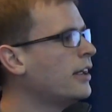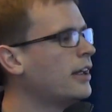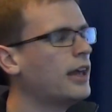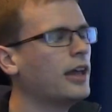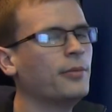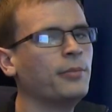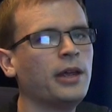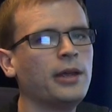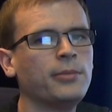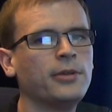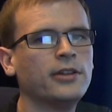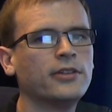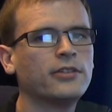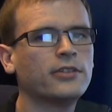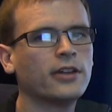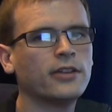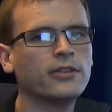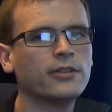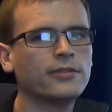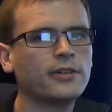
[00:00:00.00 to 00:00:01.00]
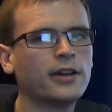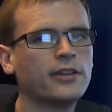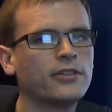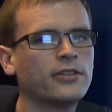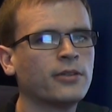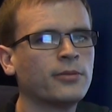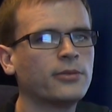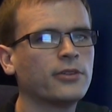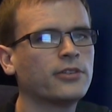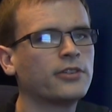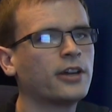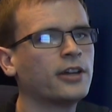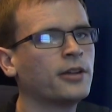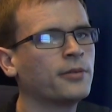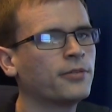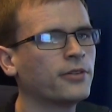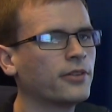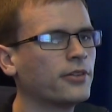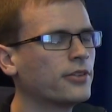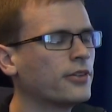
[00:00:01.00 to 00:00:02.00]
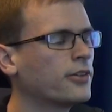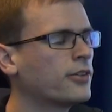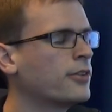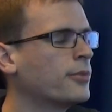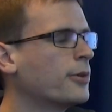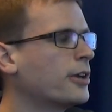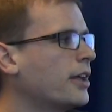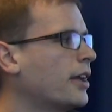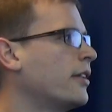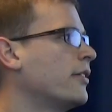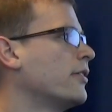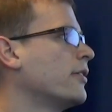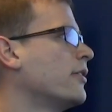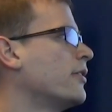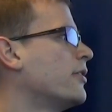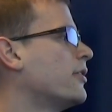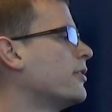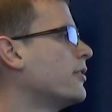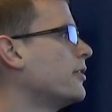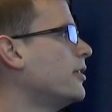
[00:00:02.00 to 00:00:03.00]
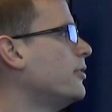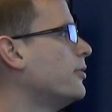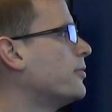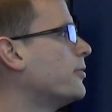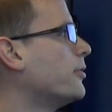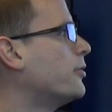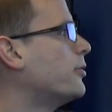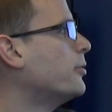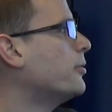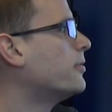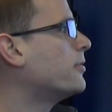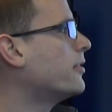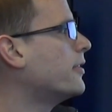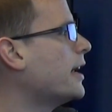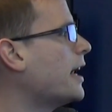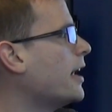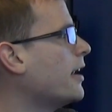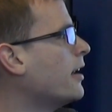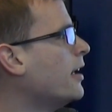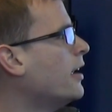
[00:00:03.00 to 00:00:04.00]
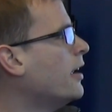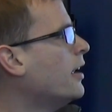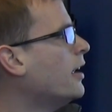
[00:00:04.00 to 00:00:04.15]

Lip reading: and maybe incentivize them to sign up for the system again. So this is a useful tool for that.